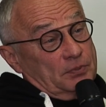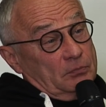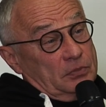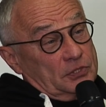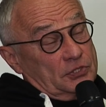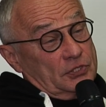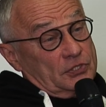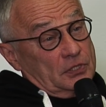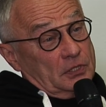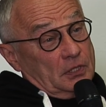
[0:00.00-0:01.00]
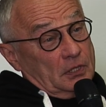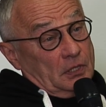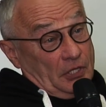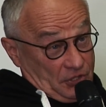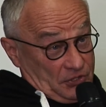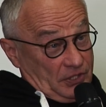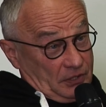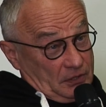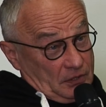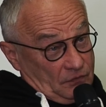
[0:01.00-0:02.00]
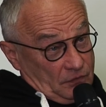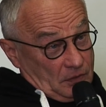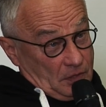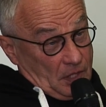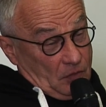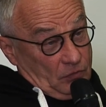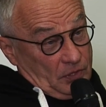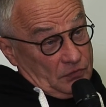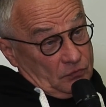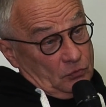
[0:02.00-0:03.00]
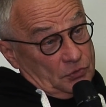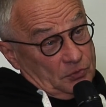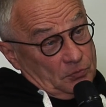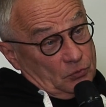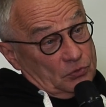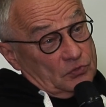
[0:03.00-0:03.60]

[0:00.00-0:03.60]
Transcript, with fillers: this is what we thought because